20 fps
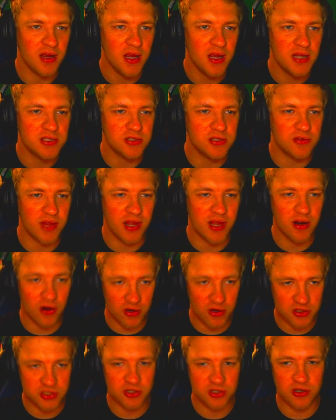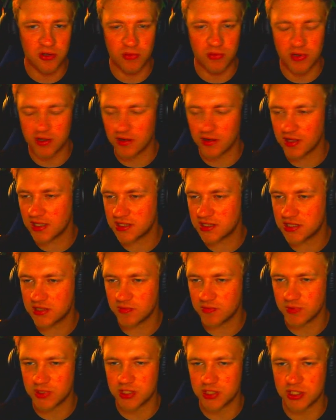So they are starting to work on this,
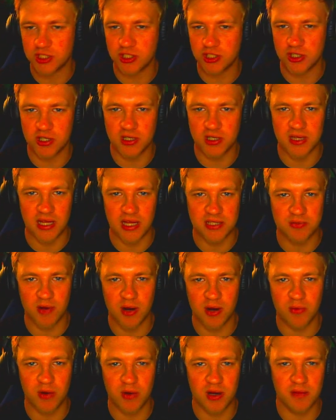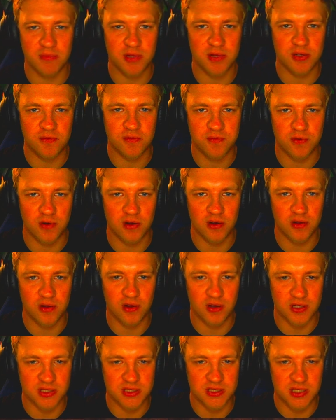which is good. That's what I wanted them to do for the
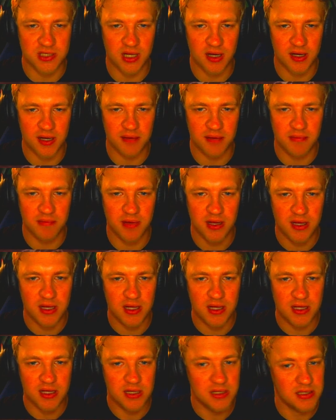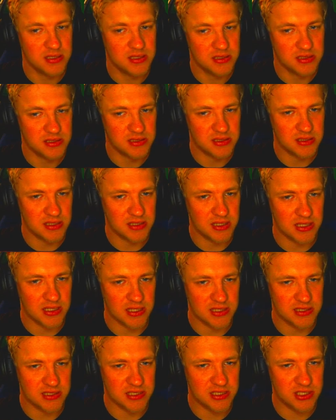longest time.
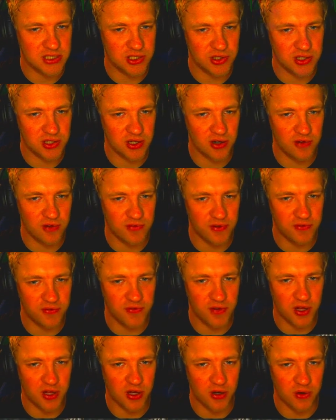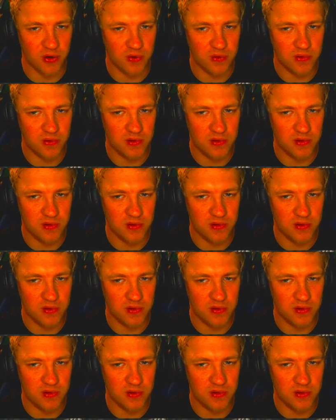Is this going to overflow?